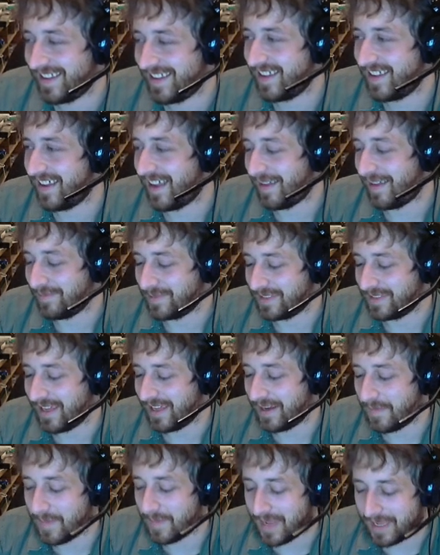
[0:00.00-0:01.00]
I was
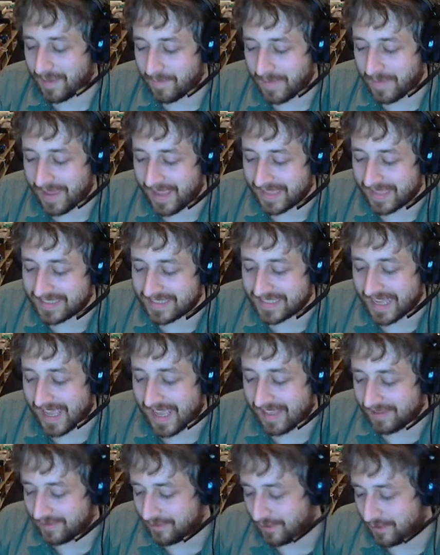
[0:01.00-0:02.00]
gonna make a bad
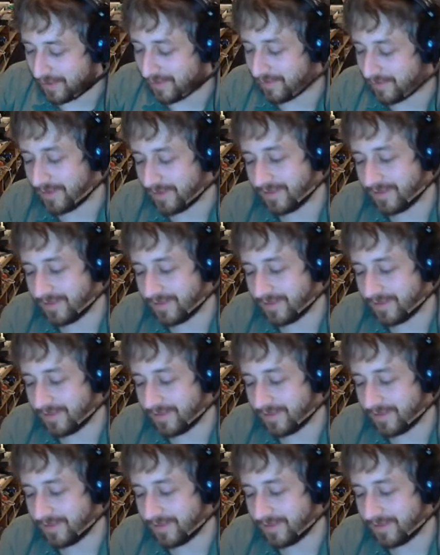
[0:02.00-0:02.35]
salad joke.